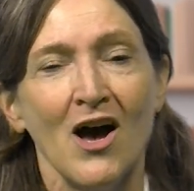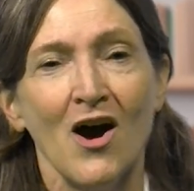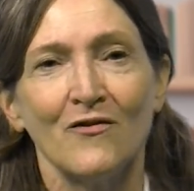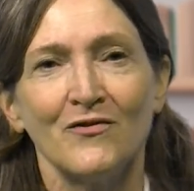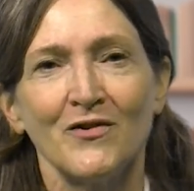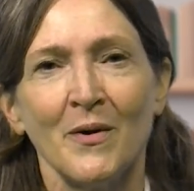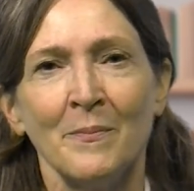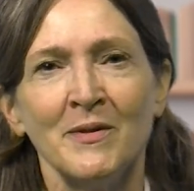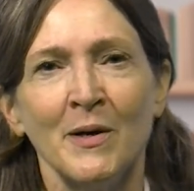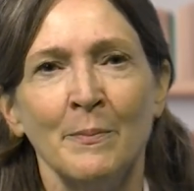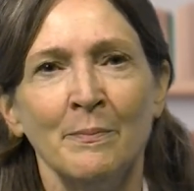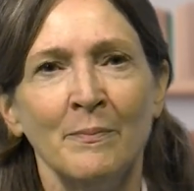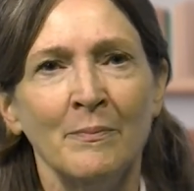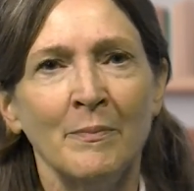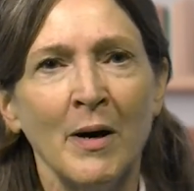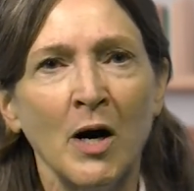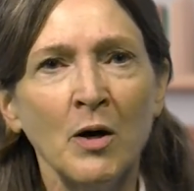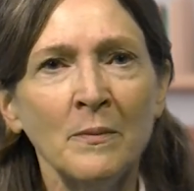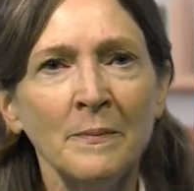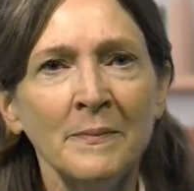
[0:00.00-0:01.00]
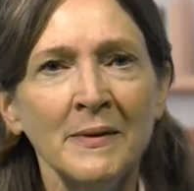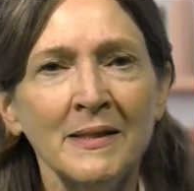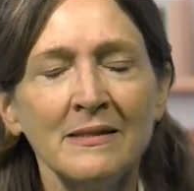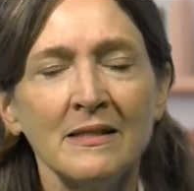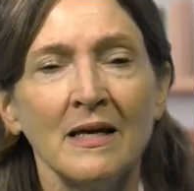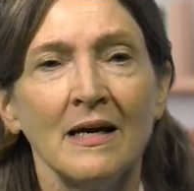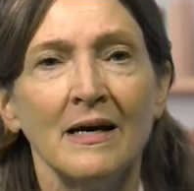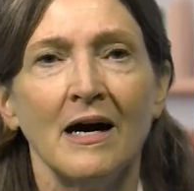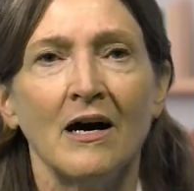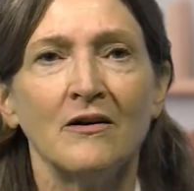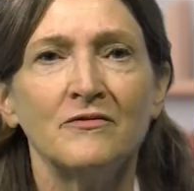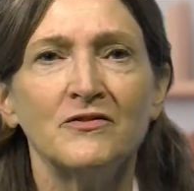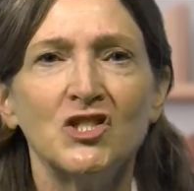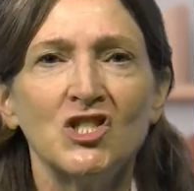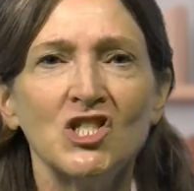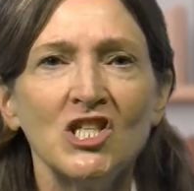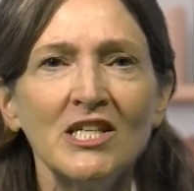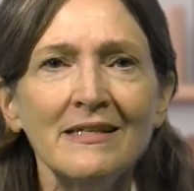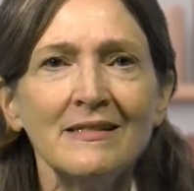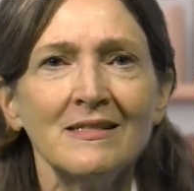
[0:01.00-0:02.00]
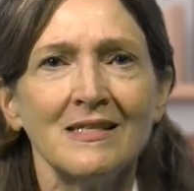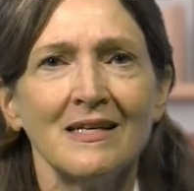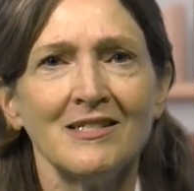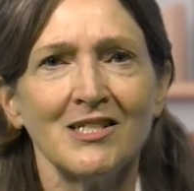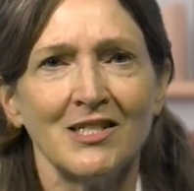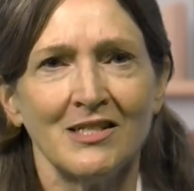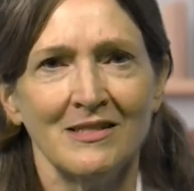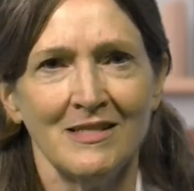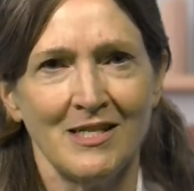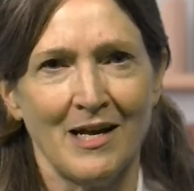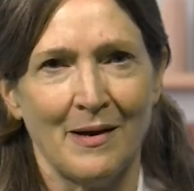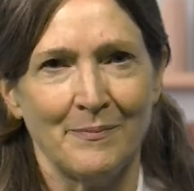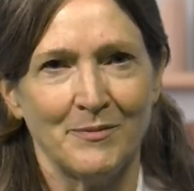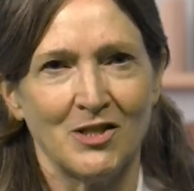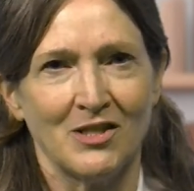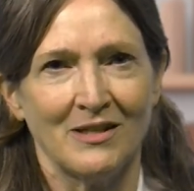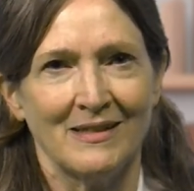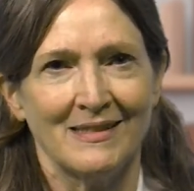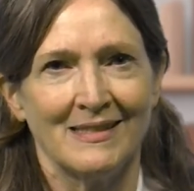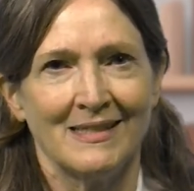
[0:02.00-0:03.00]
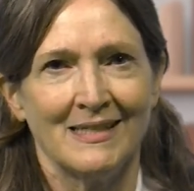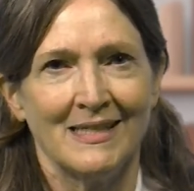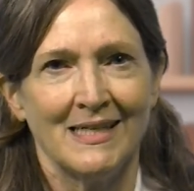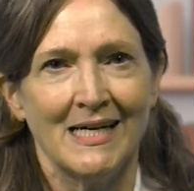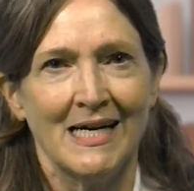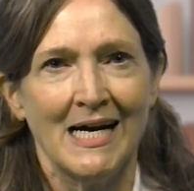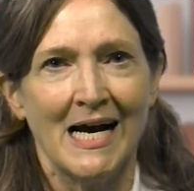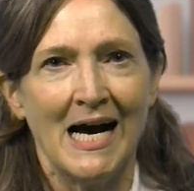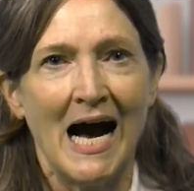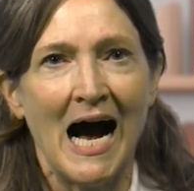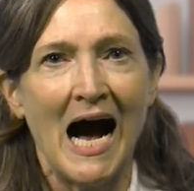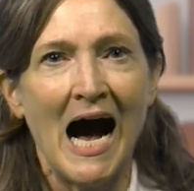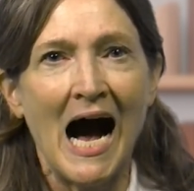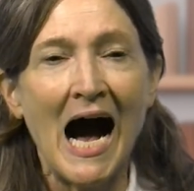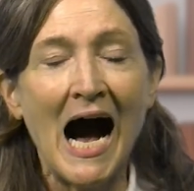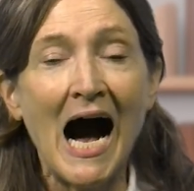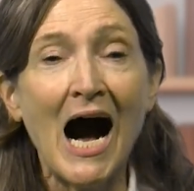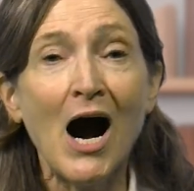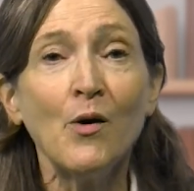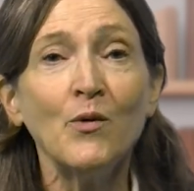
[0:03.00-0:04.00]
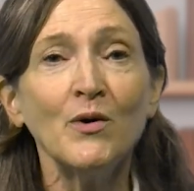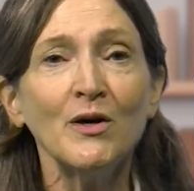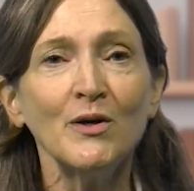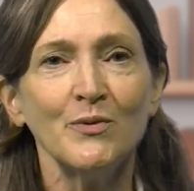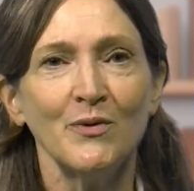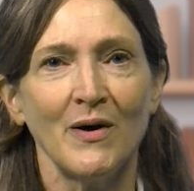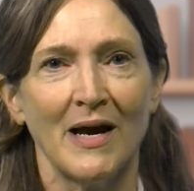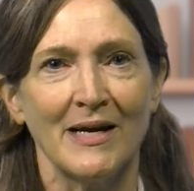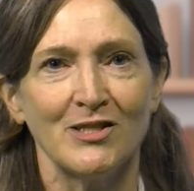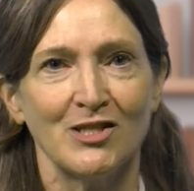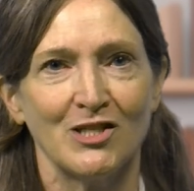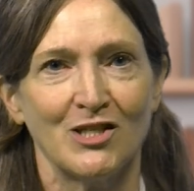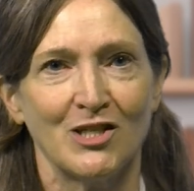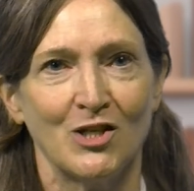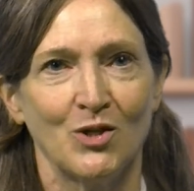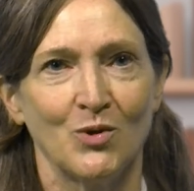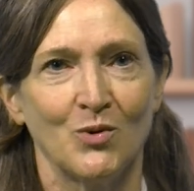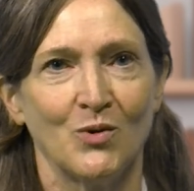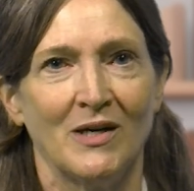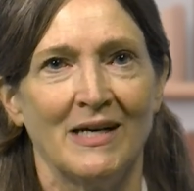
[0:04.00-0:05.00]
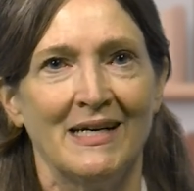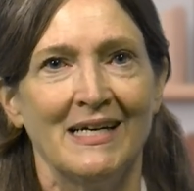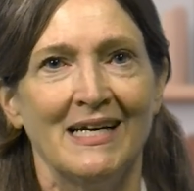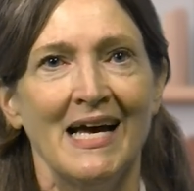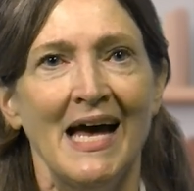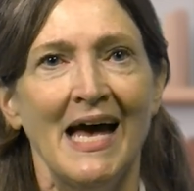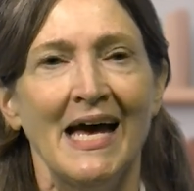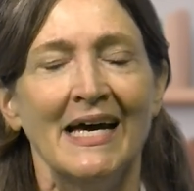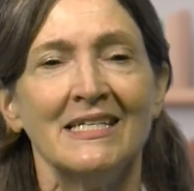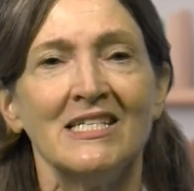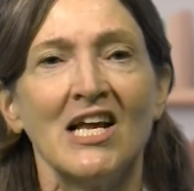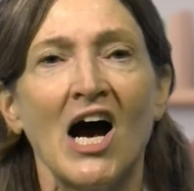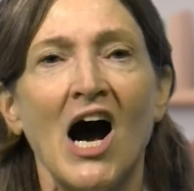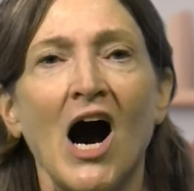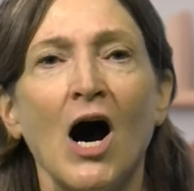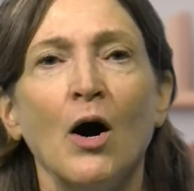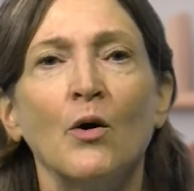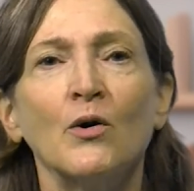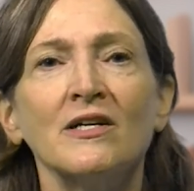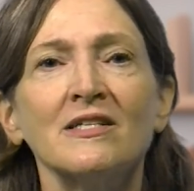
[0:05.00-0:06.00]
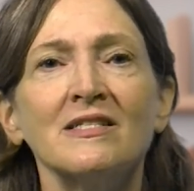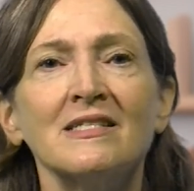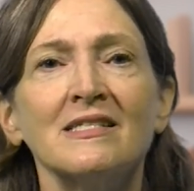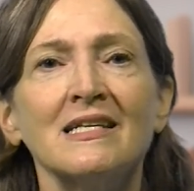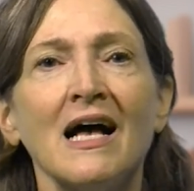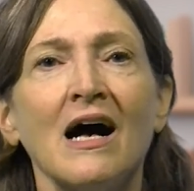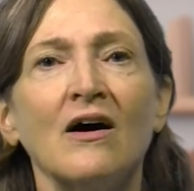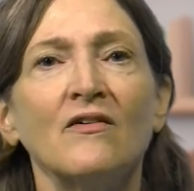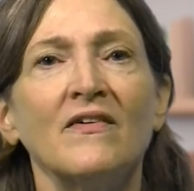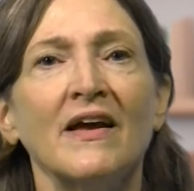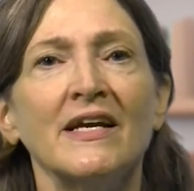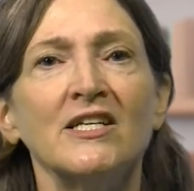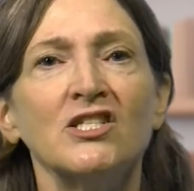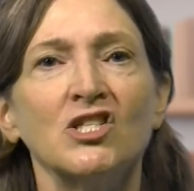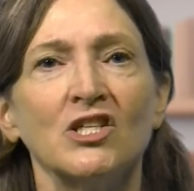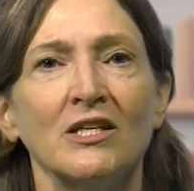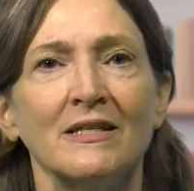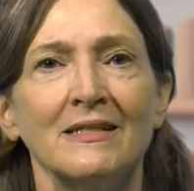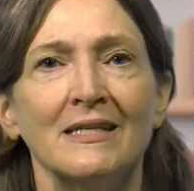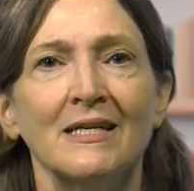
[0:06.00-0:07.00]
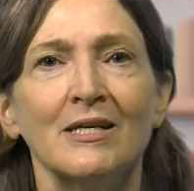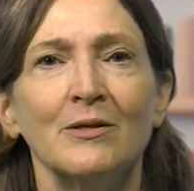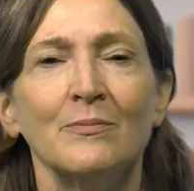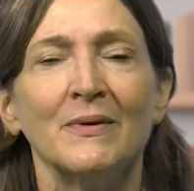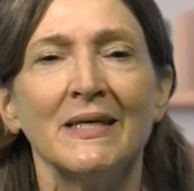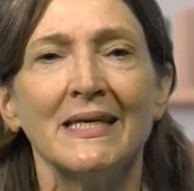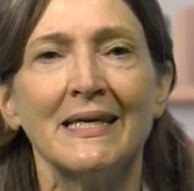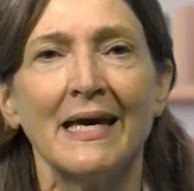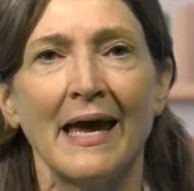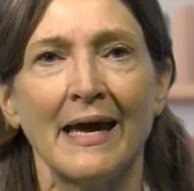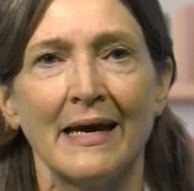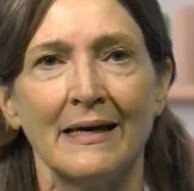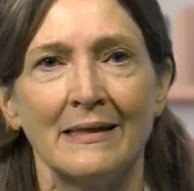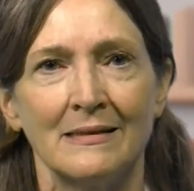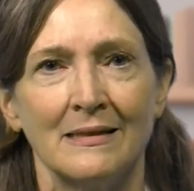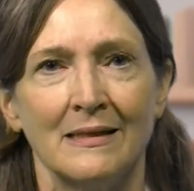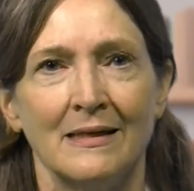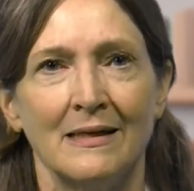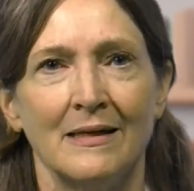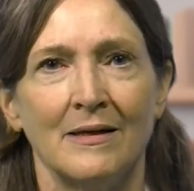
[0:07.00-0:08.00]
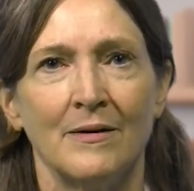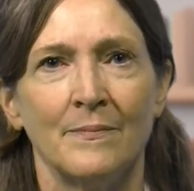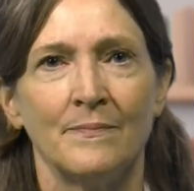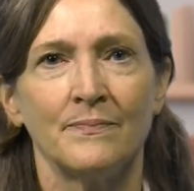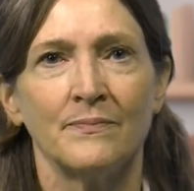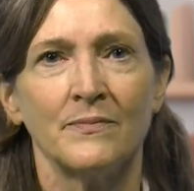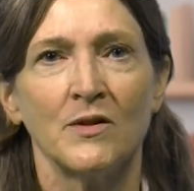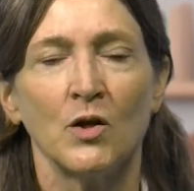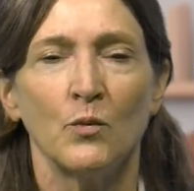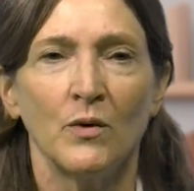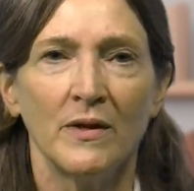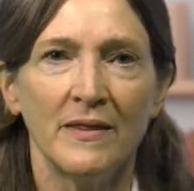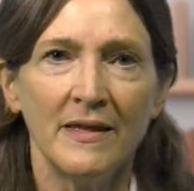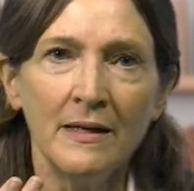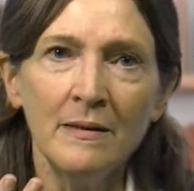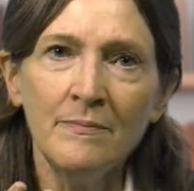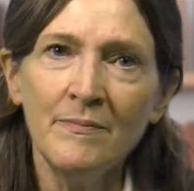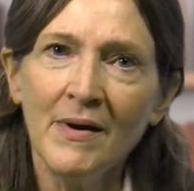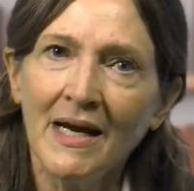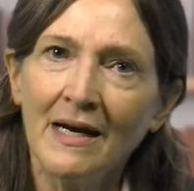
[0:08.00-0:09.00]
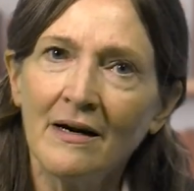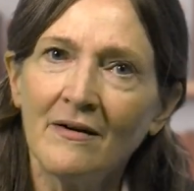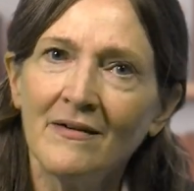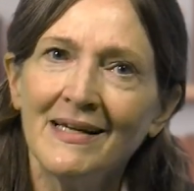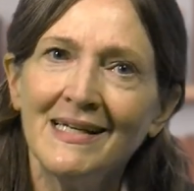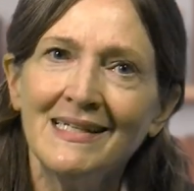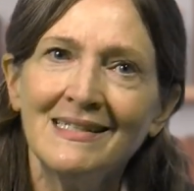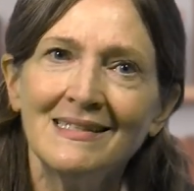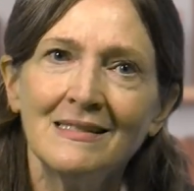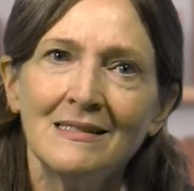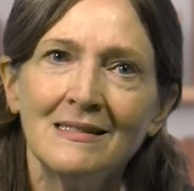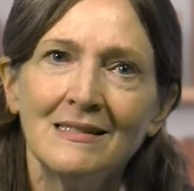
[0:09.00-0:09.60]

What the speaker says: From the moment of Jesus' conception, our rescue and our salvation began. Within Mary,